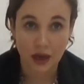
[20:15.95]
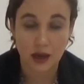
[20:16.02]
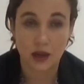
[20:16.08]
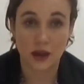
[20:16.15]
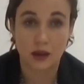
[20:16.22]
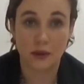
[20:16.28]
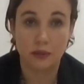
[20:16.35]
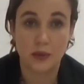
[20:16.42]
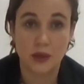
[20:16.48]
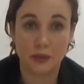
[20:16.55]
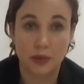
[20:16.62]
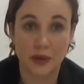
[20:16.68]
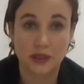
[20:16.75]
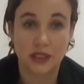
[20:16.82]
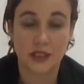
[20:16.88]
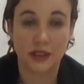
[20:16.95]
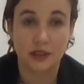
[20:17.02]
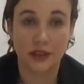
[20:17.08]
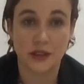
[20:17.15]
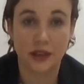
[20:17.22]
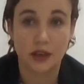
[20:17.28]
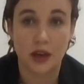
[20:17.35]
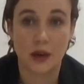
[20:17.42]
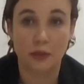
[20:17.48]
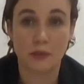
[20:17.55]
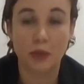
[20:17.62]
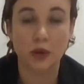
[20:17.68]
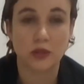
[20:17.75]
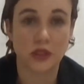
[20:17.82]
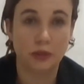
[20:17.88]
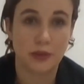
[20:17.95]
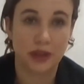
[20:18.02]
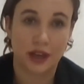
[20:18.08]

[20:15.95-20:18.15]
in particular, mostly